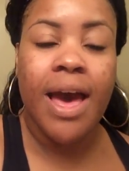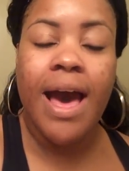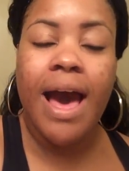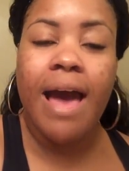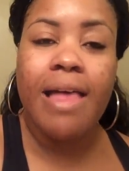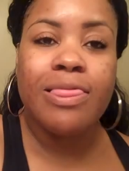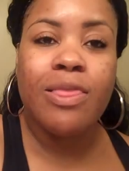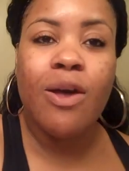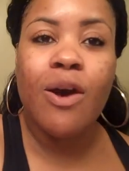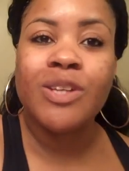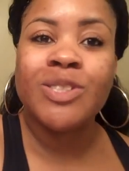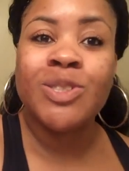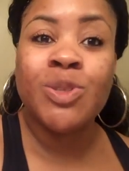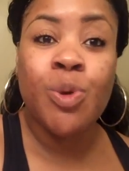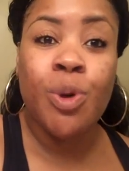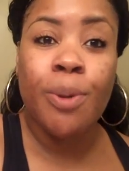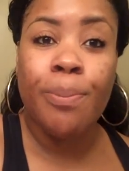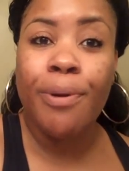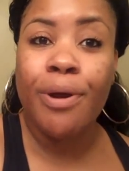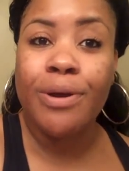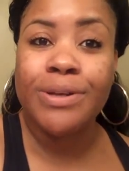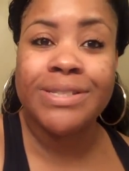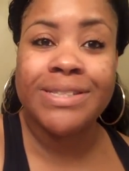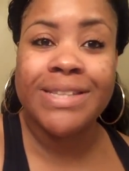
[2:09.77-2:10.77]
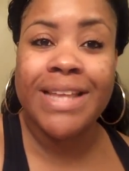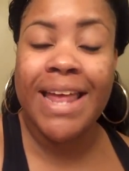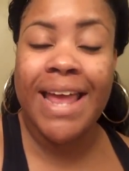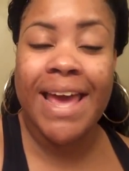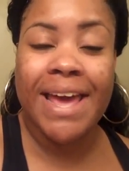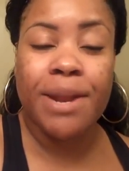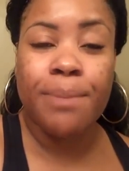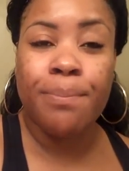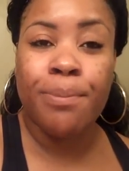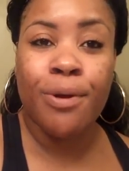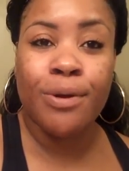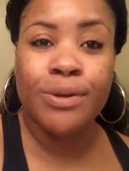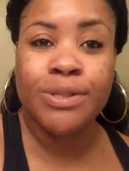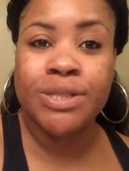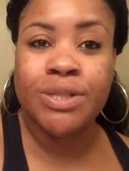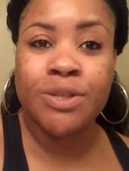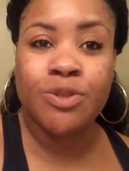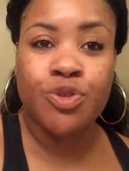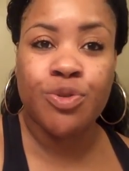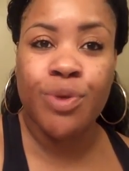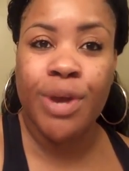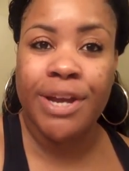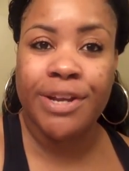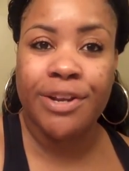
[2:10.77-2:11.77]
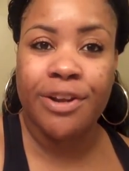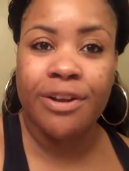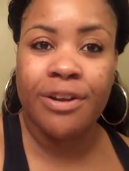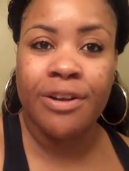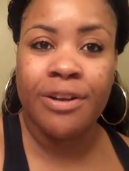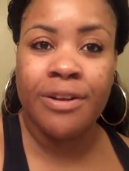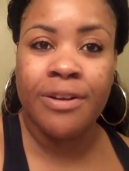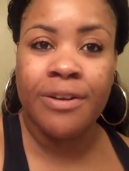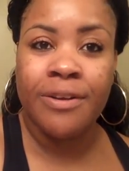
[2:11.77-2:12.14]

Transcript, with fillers: I lost to a person that had a personal trainer.